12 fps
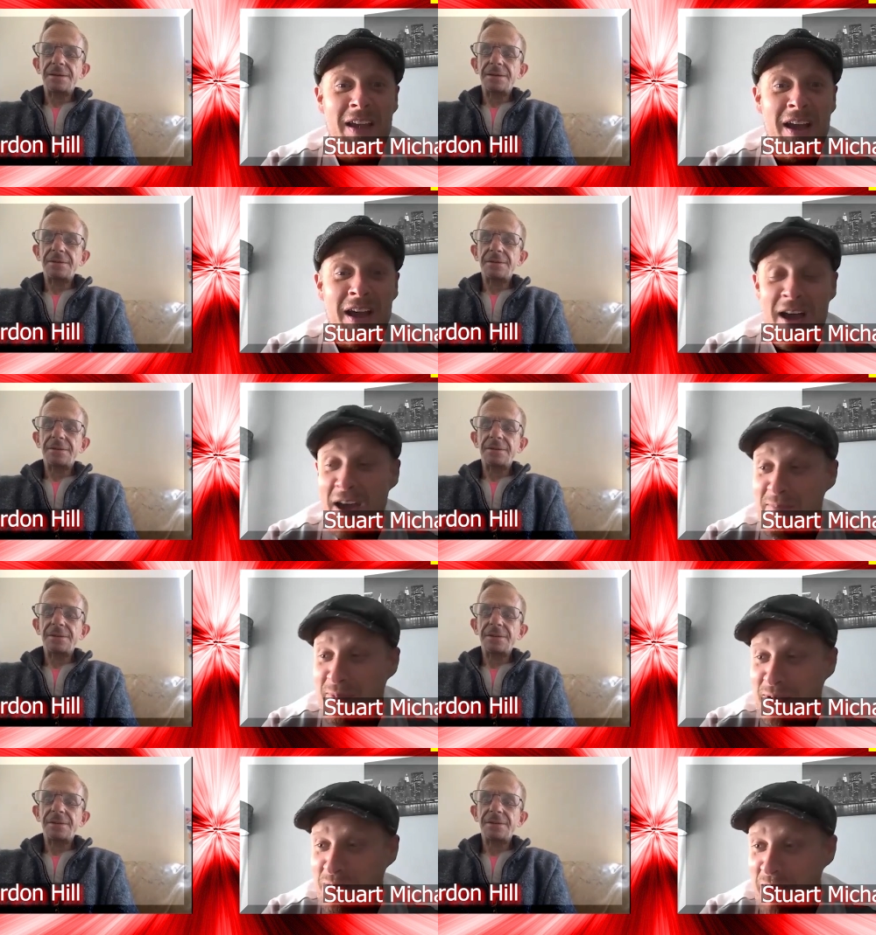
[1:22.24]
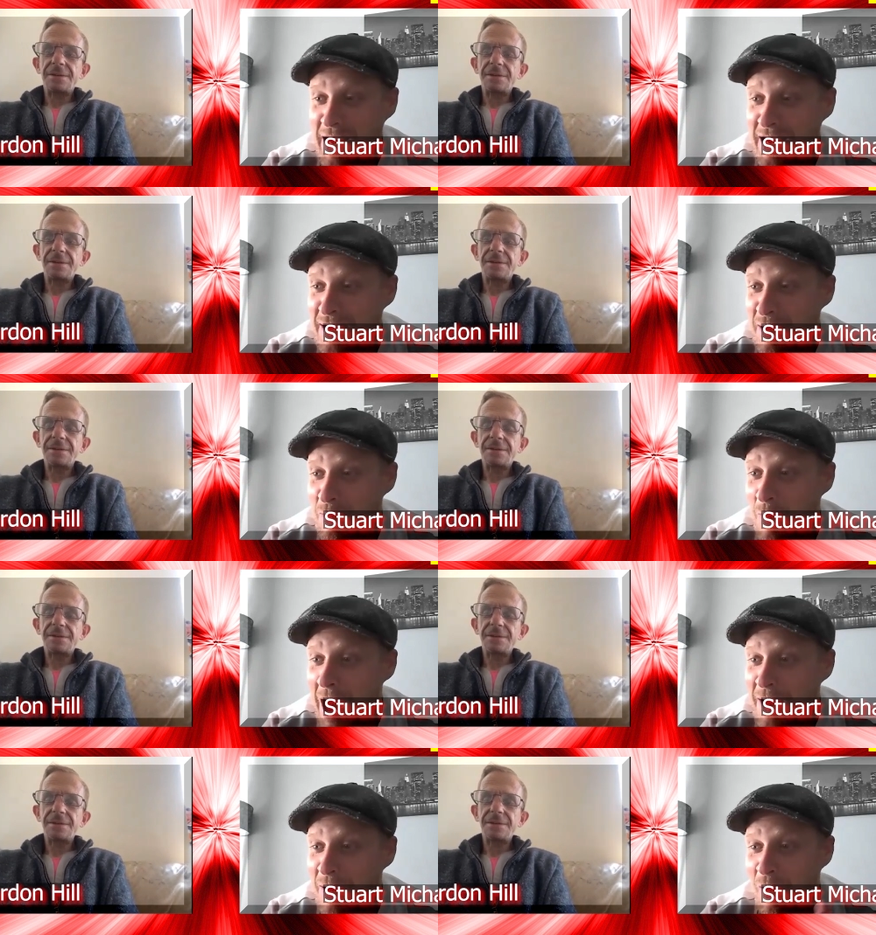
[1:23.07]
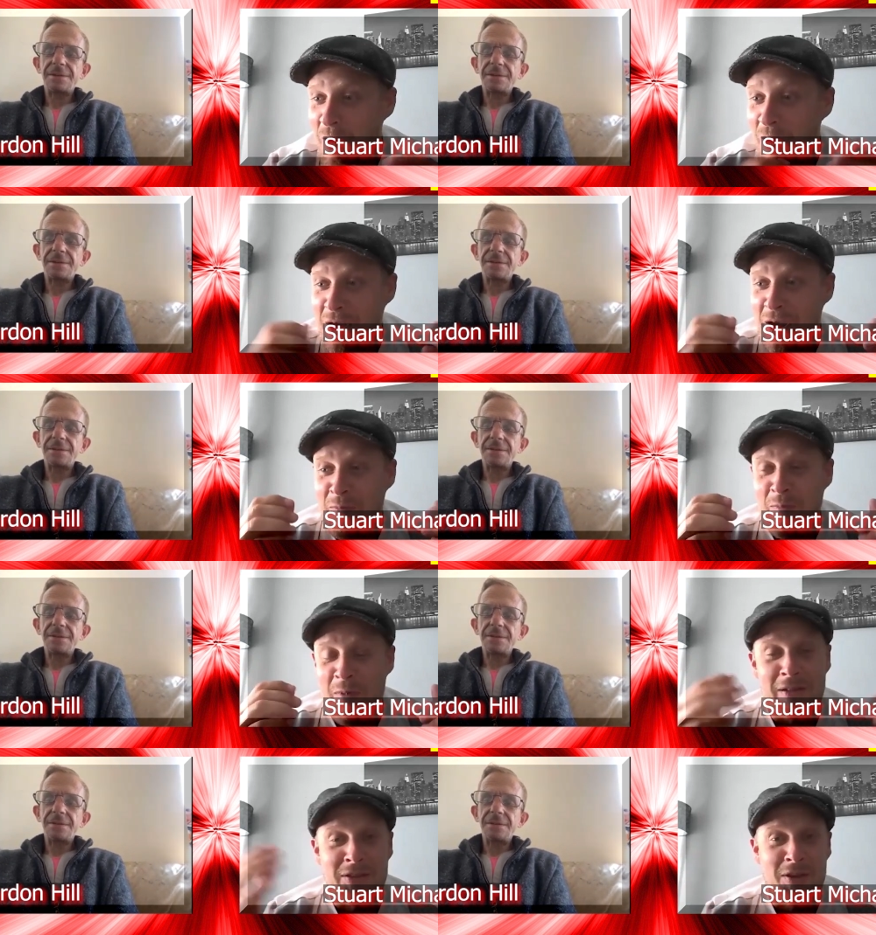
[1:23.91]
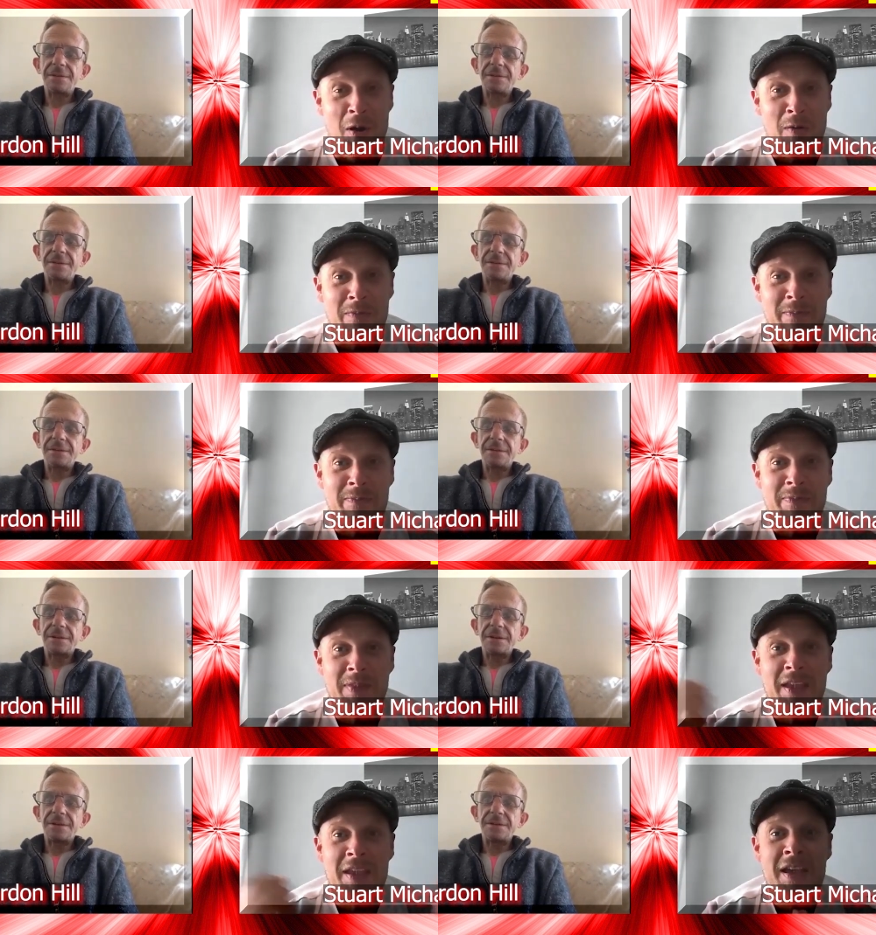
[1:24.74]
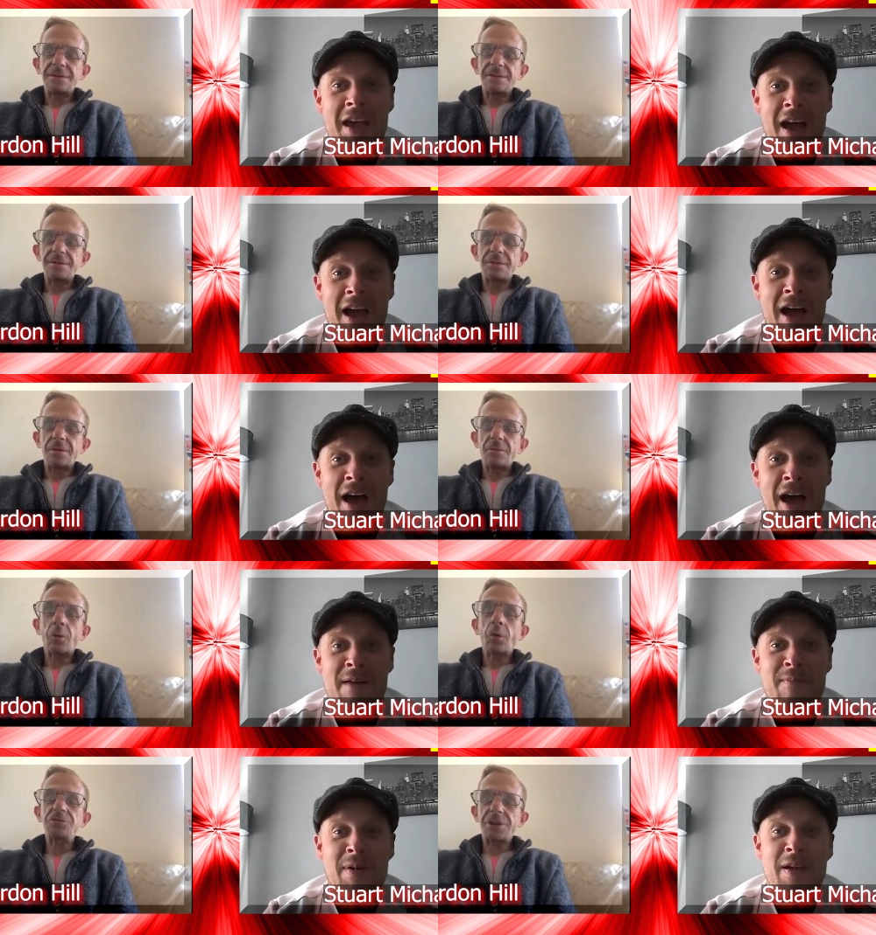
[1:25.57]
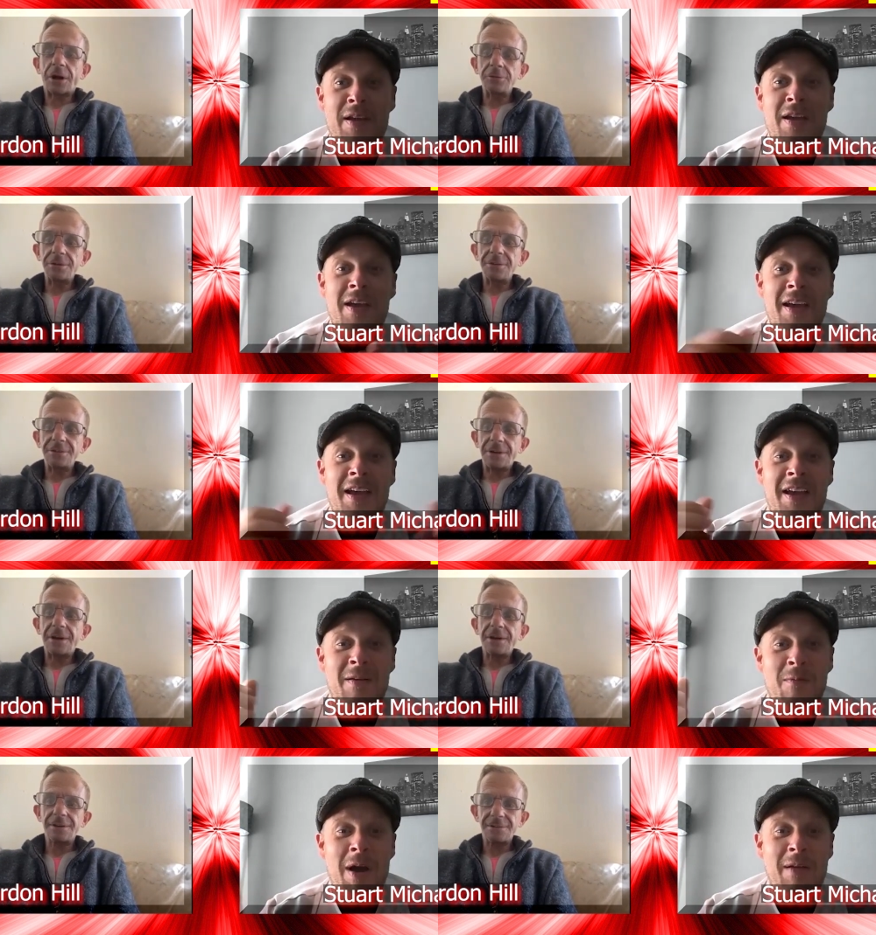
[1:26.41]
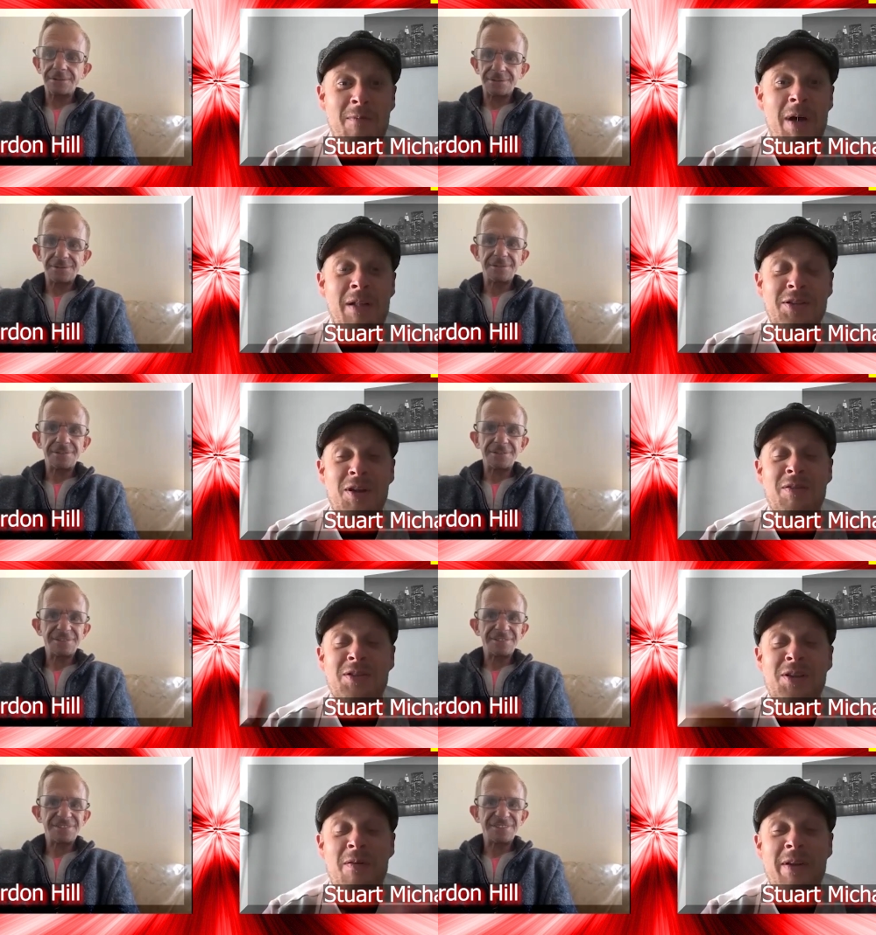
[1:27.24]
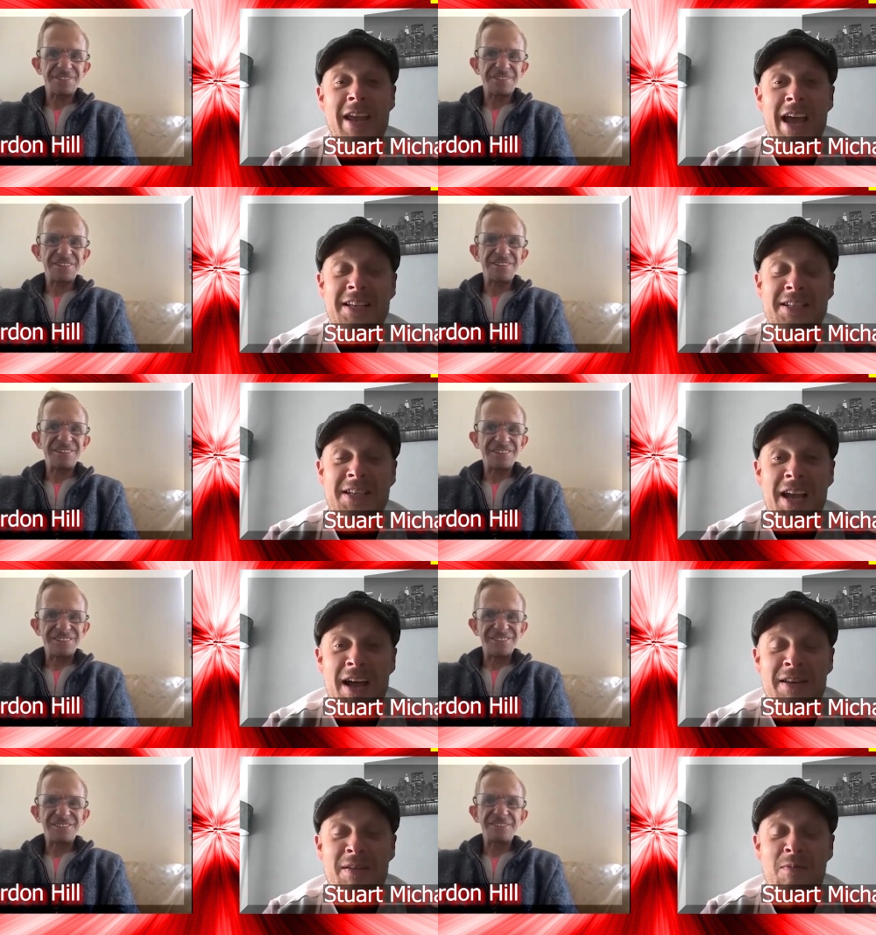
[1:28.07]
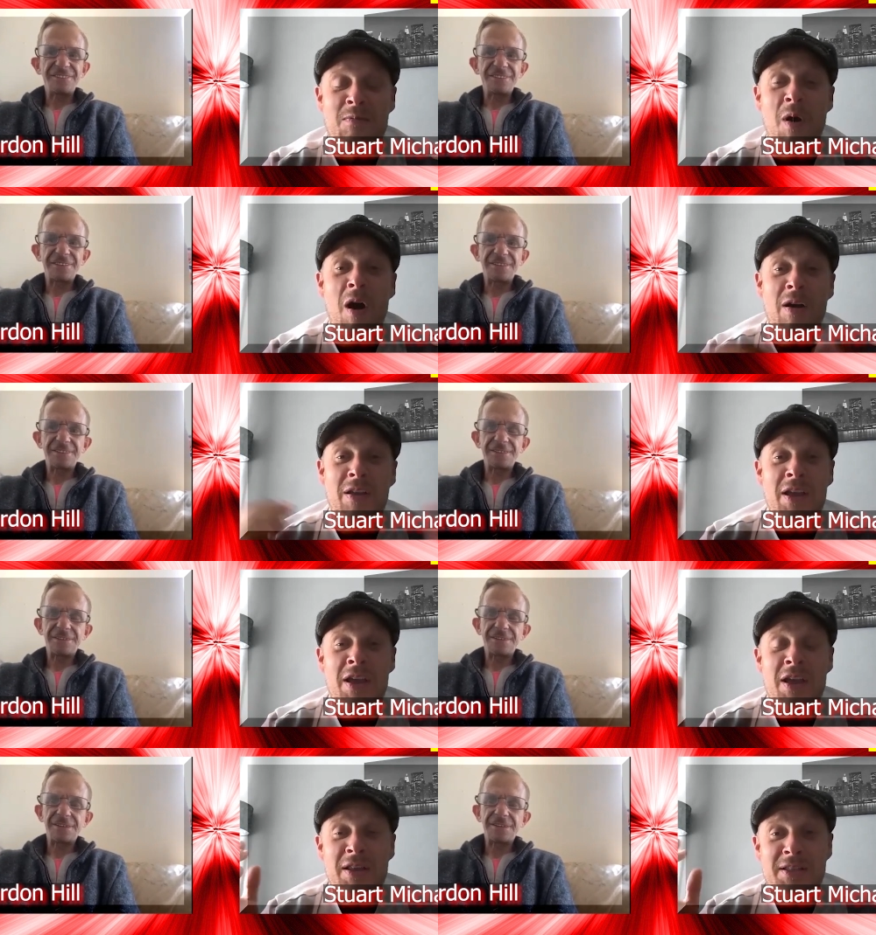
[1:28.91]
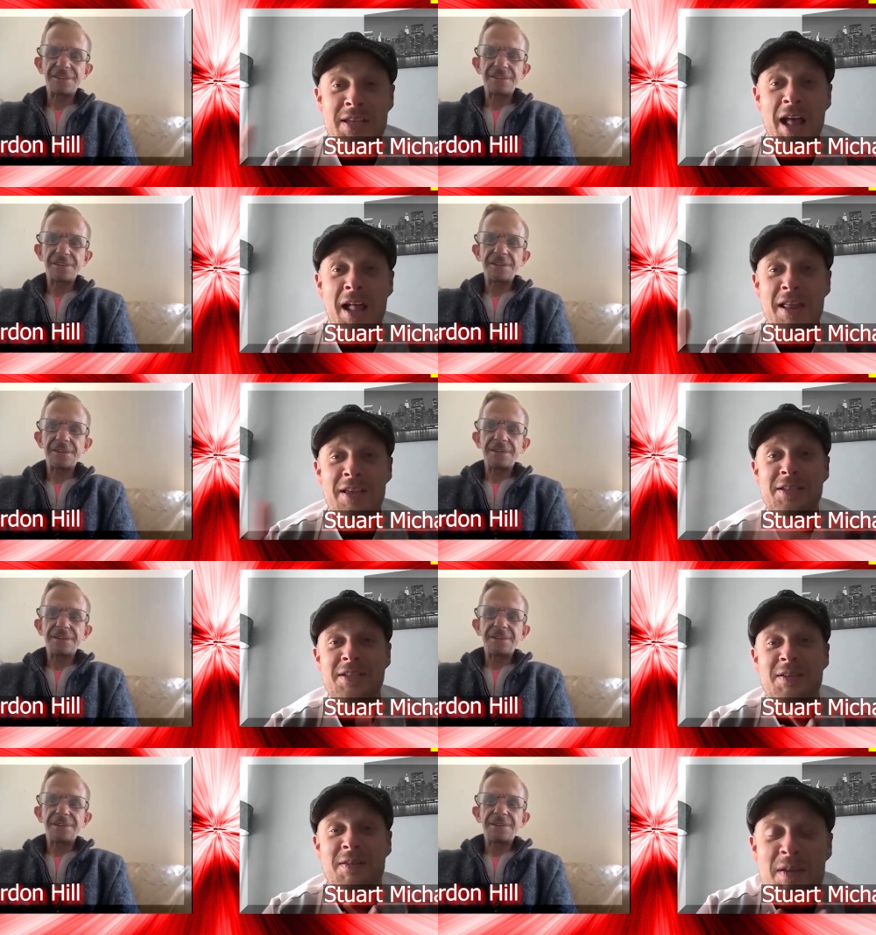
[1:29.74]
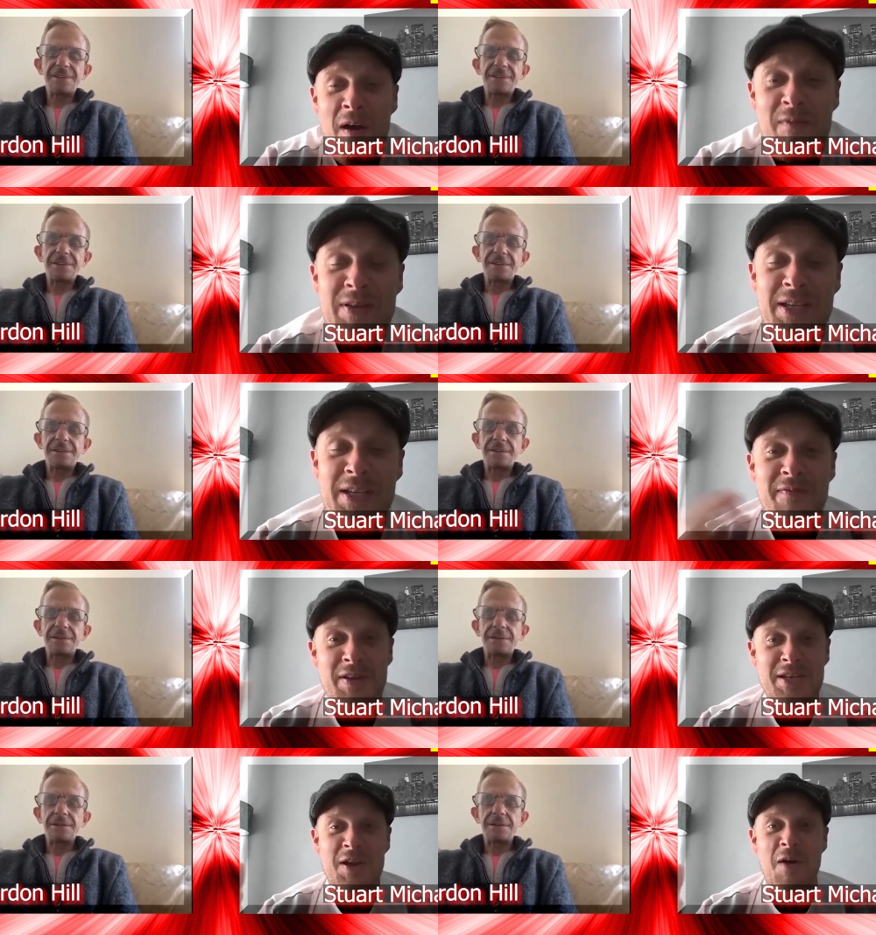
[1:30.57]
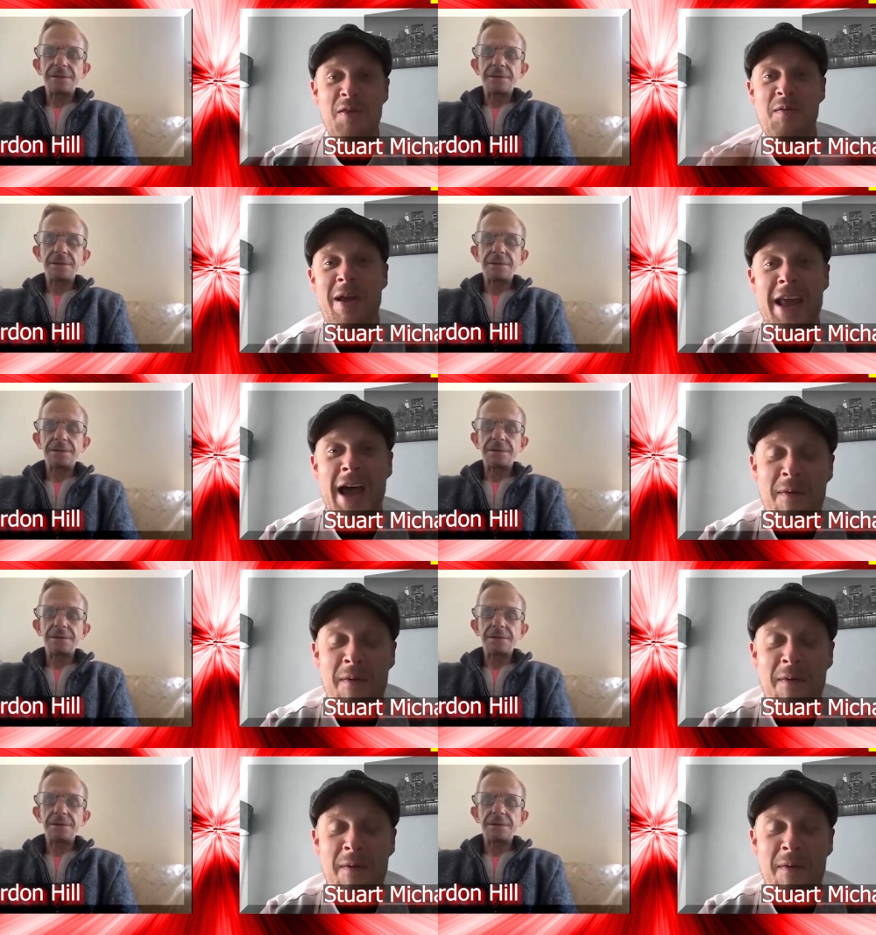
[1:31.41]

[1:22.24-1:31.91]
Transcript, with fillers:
Speaker 1: uh, between Whitehawk and Wealdstone. Um, yeah. Wealdstone, sorry, yes. And what? Tell us. Obviously, the video that went